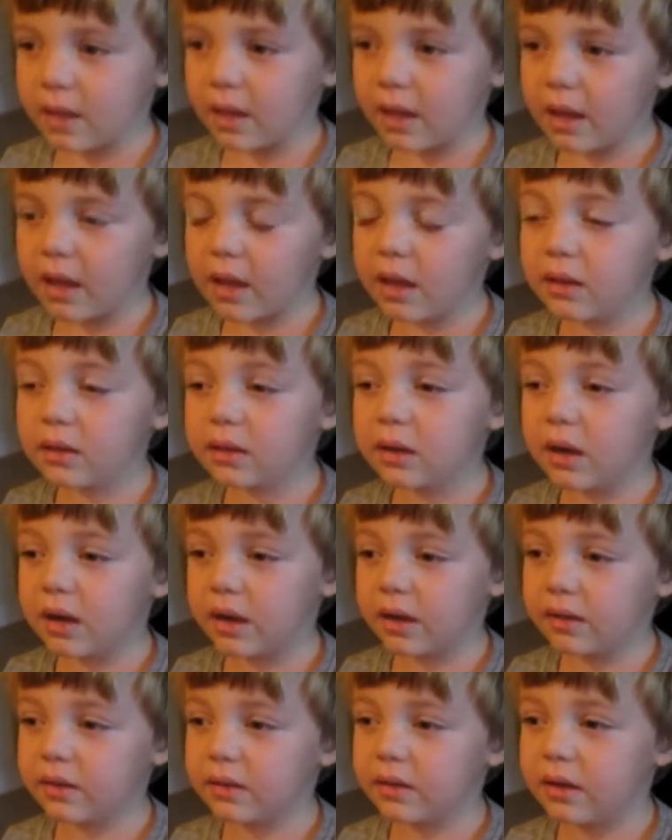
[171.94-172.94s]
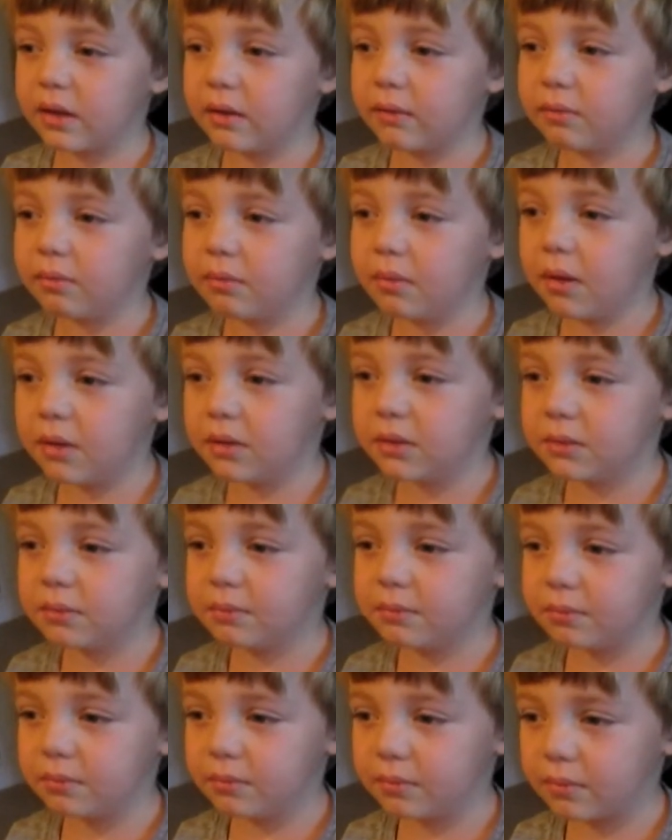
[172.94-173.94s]
Hey guys, I'm
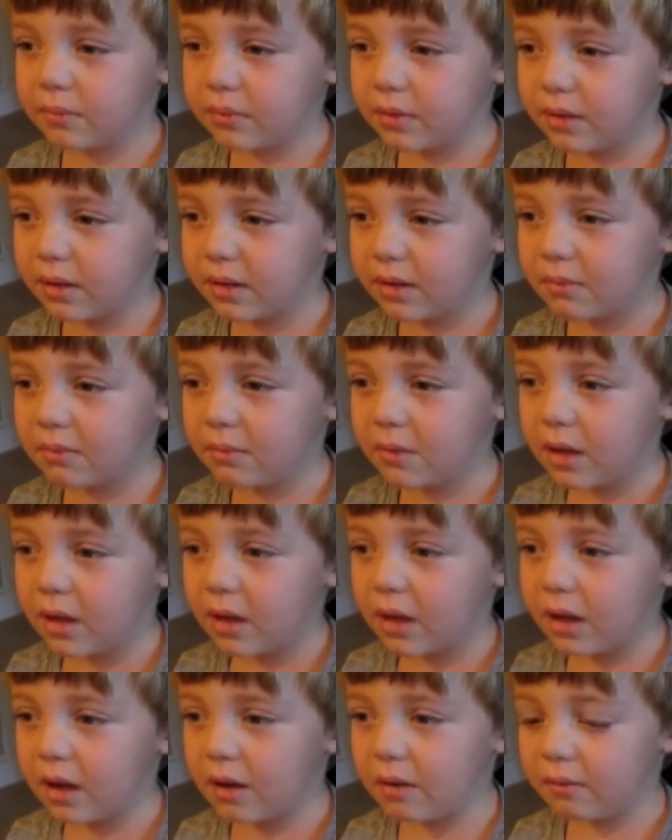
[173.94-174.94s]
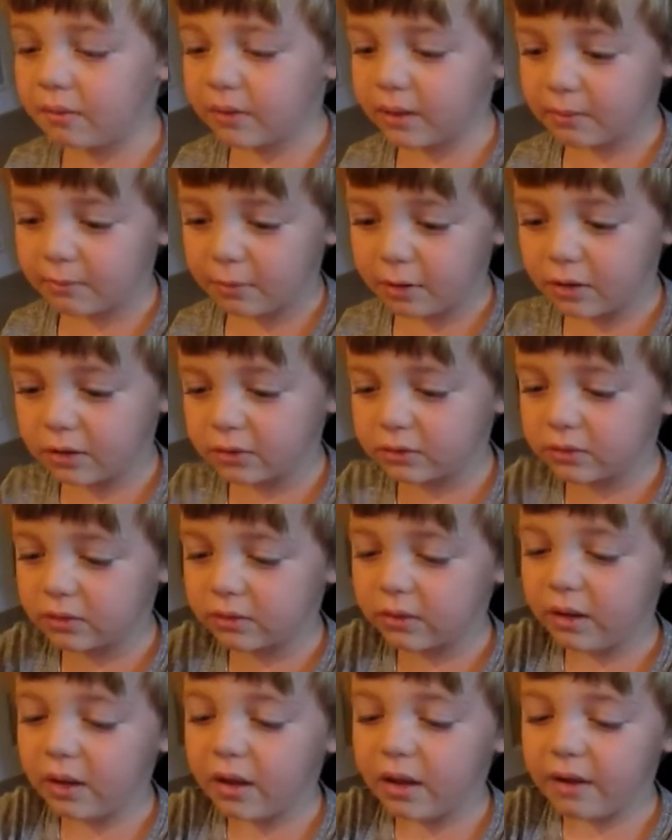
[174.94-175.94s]
Warden Singh. Halloween
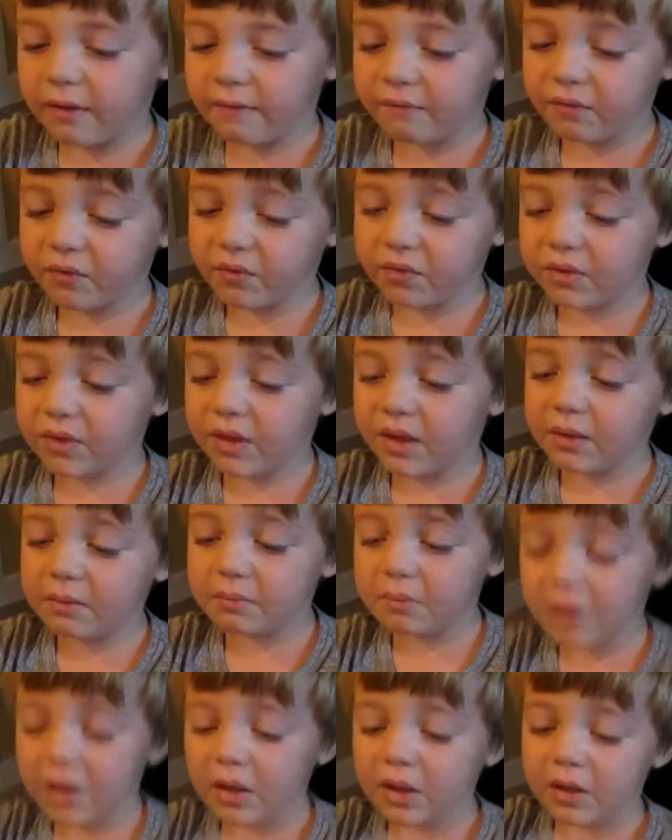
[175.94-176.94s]
costume, I'm in Singh.